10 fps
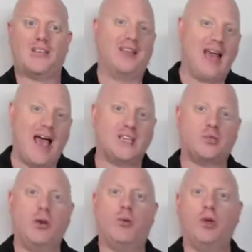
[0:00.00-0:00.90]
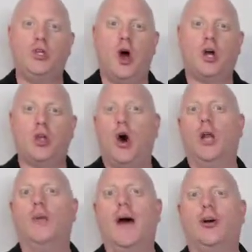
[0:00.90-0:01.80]
and last week we talked
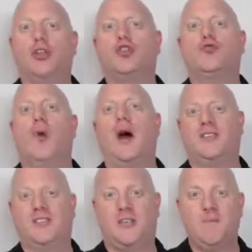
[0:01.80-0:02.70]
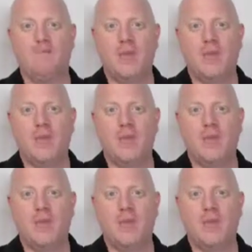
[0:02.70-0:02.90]
all about trust